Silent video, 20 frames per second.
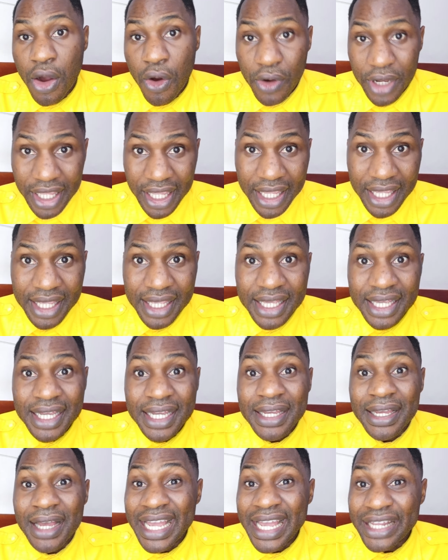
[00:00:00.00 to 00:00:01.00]
okay,
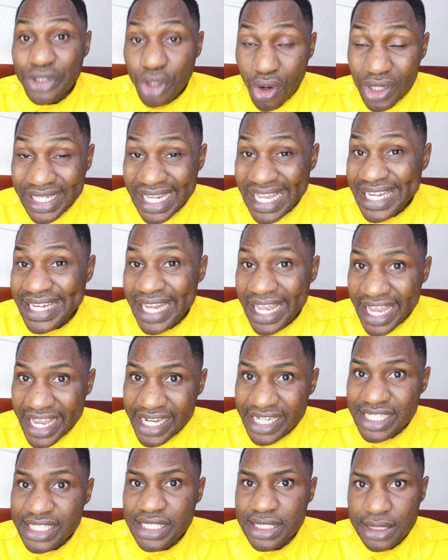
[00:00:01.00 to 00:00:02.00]
taught in
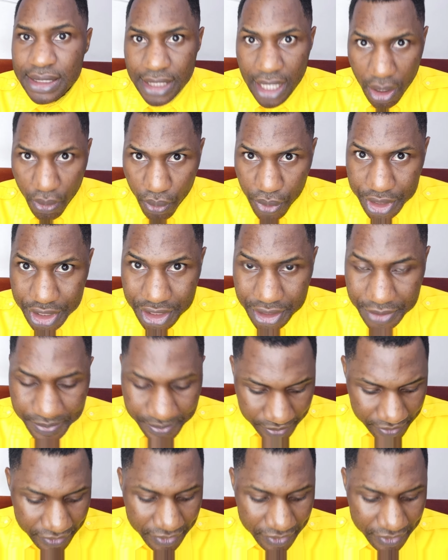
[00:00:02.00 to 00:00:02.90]
English language.